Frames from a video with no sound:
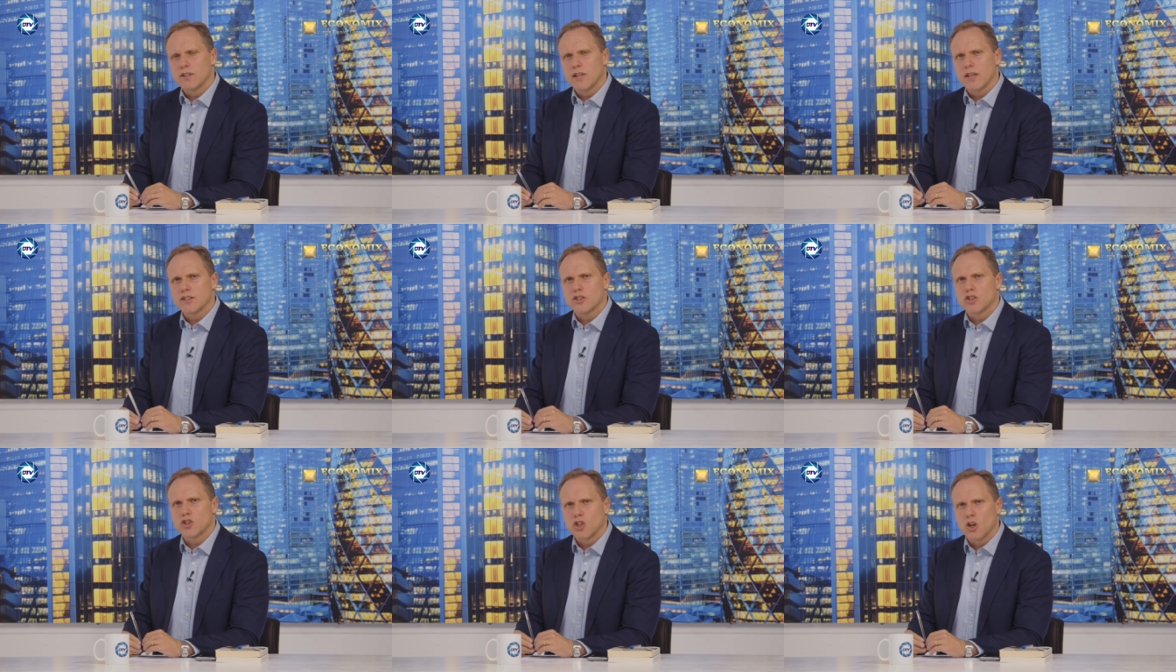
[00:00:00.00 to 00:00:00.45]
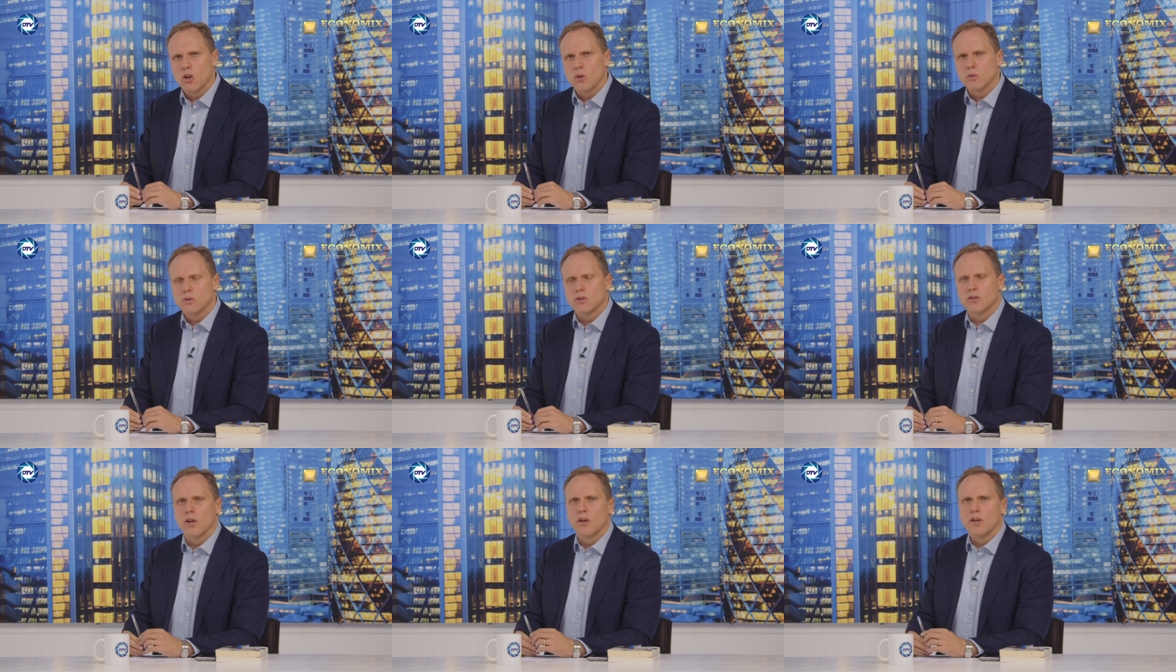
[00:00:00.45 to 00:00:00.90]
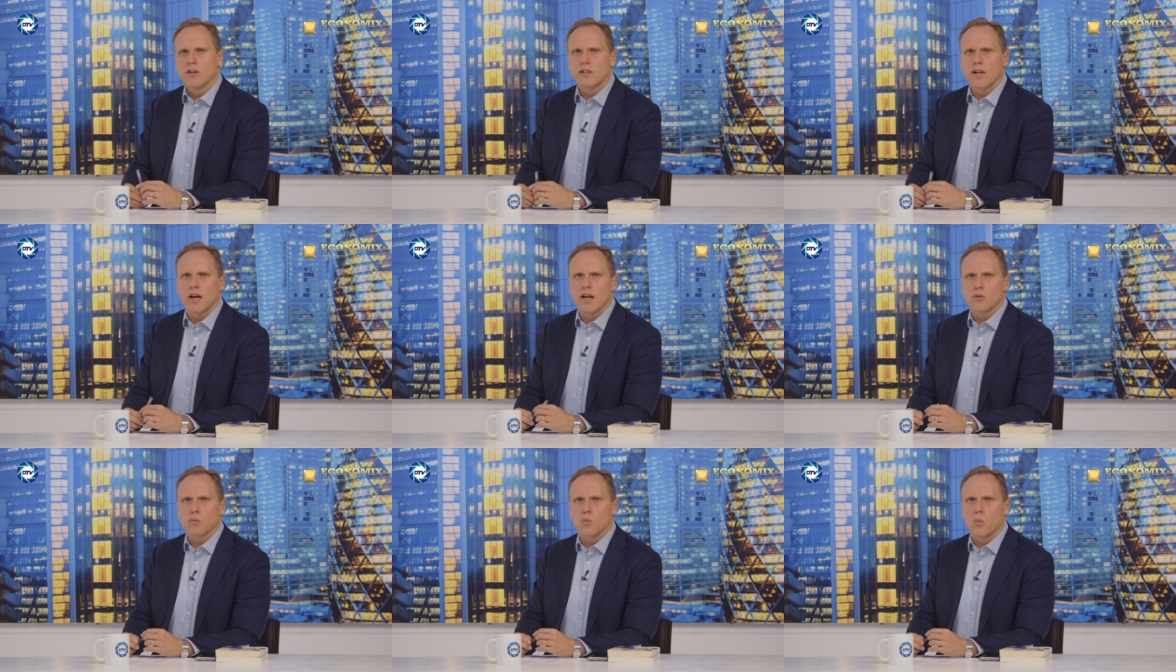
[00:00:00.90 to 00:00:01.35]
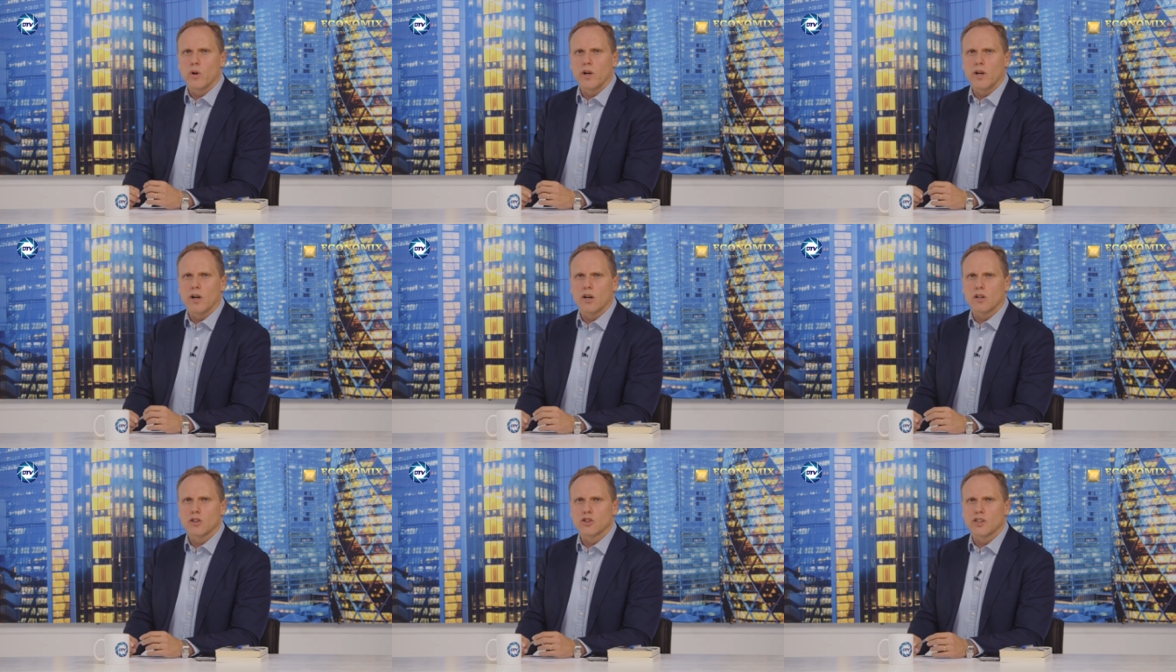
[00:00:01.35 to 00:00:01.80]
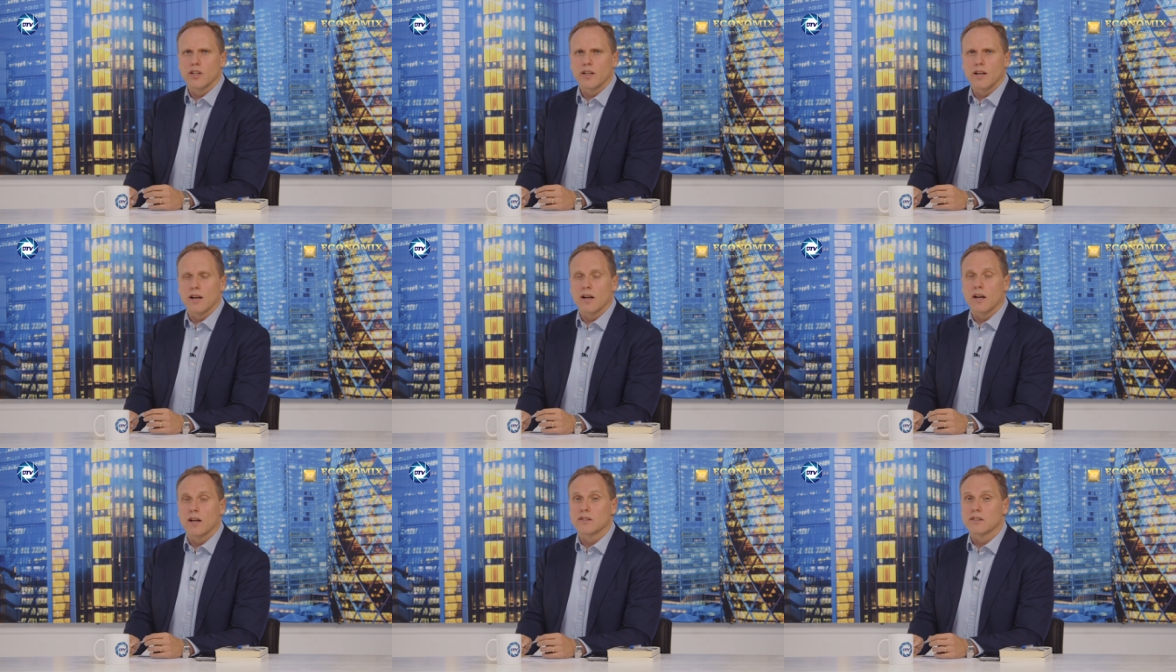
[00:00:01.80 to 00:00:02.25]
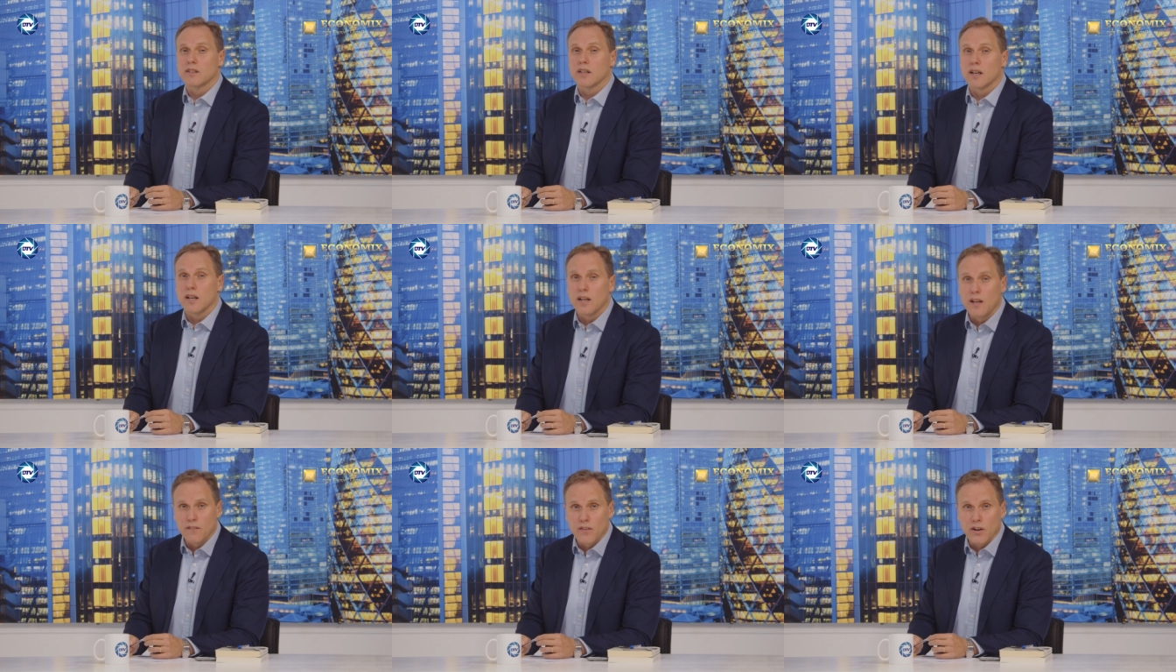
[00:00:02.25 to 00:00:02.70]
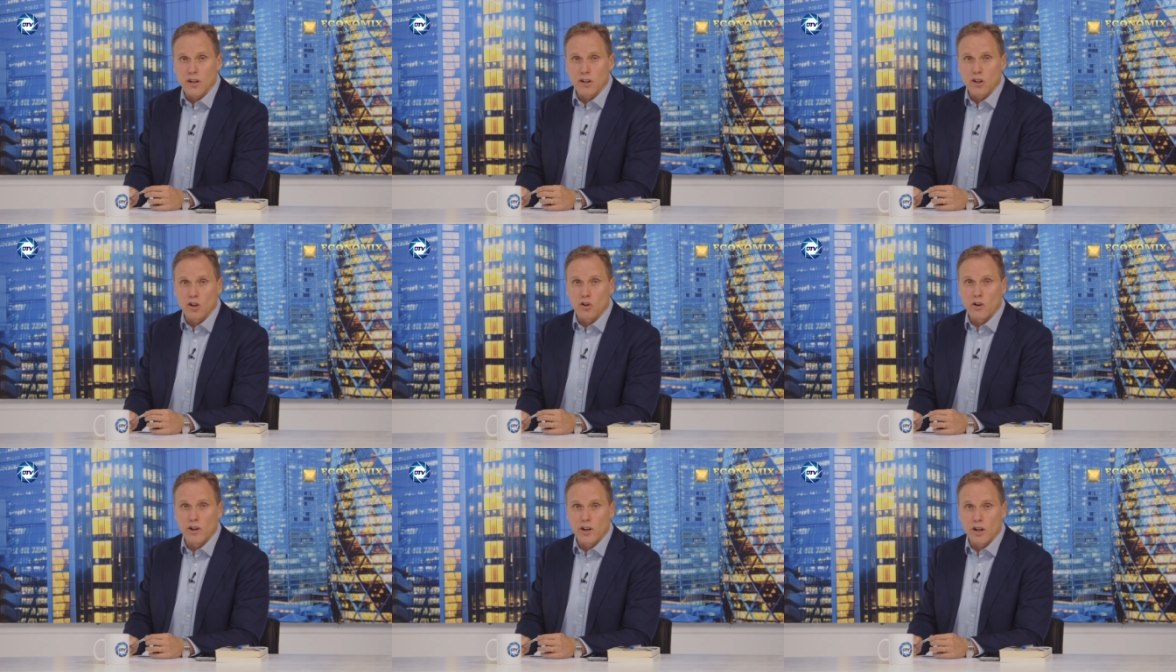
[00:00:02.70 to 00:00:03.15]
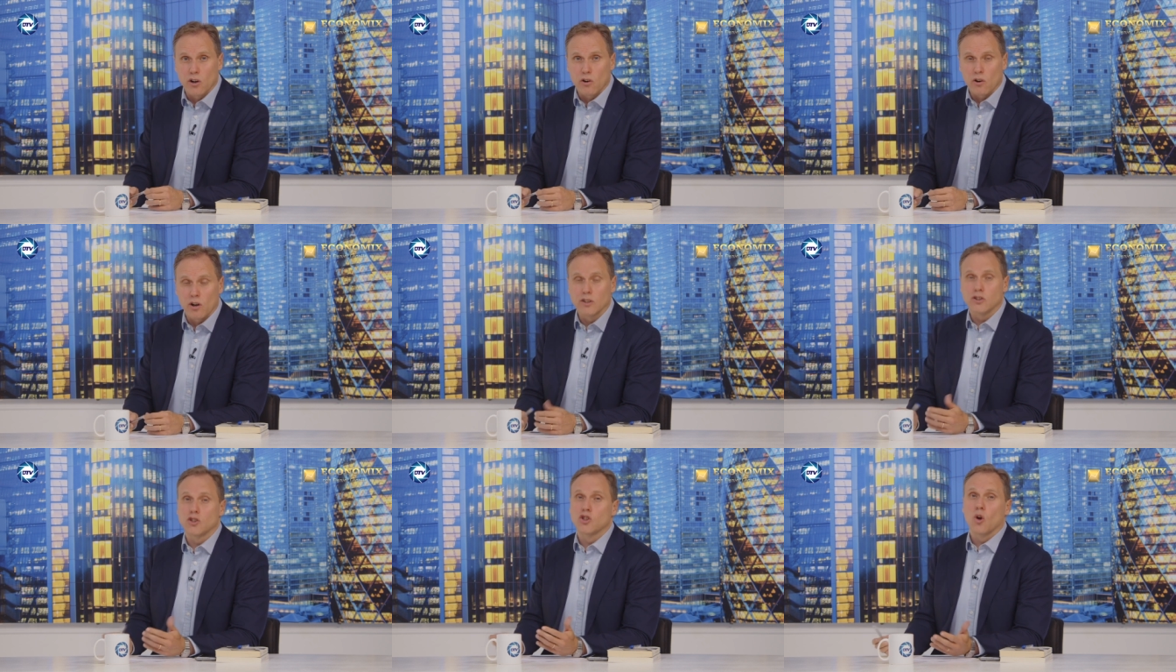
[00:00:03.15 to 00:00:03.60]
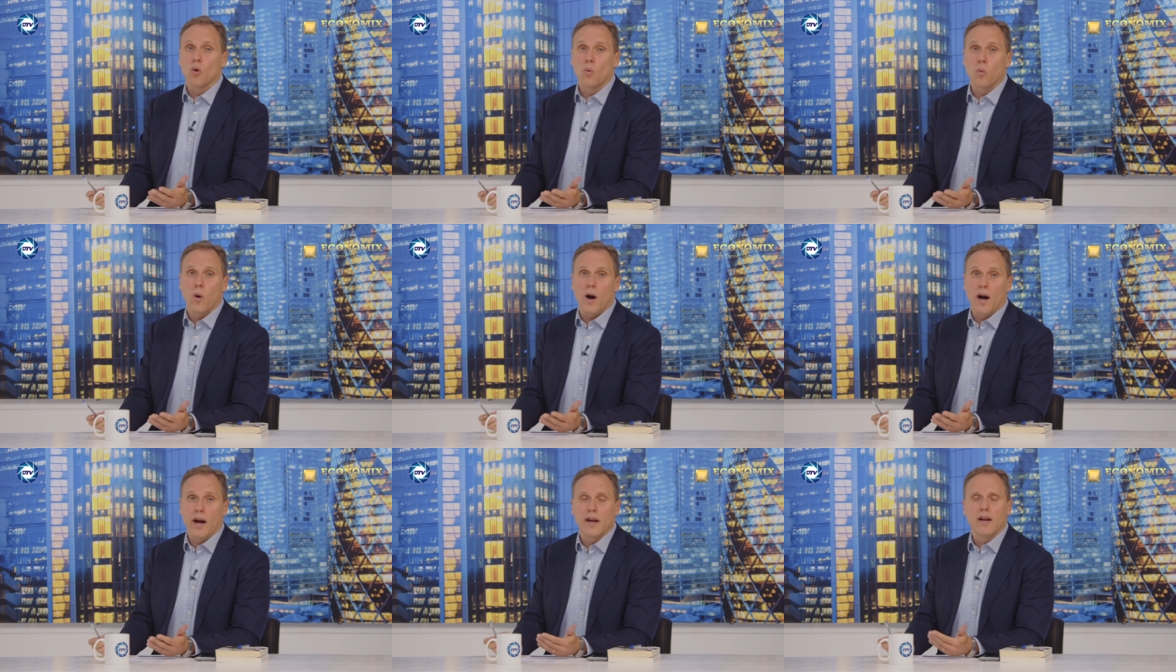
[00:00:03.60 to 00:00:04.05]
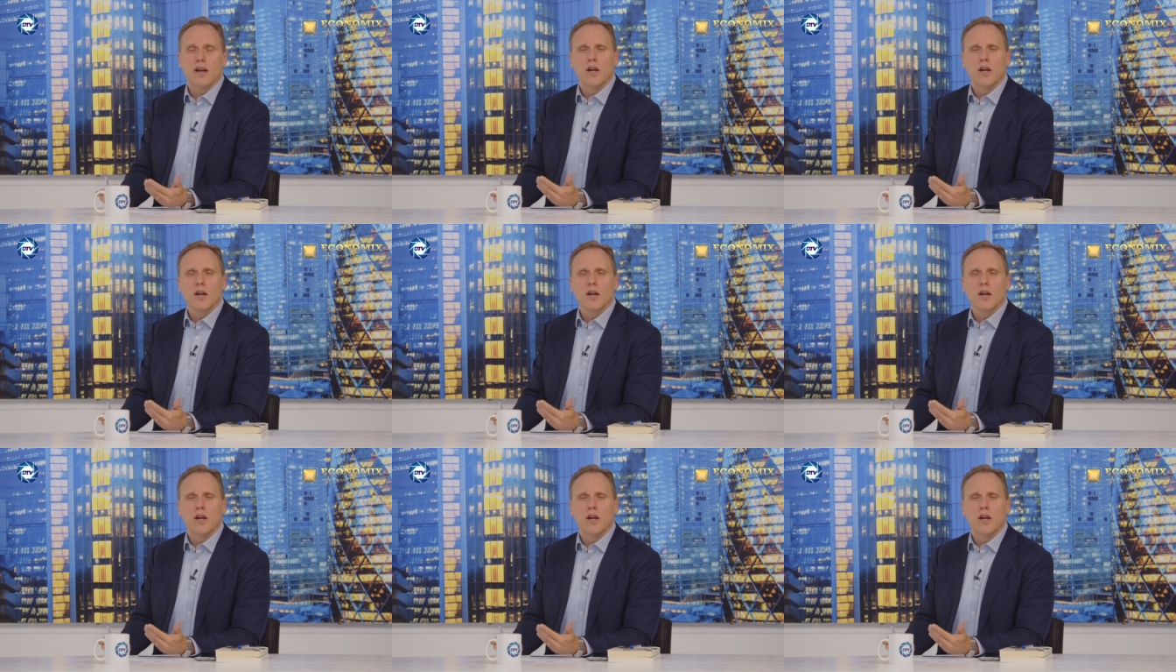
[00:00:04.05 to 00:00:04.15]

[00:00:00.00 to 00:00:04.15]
that shows that we are seeing a significant credit crunch. Why?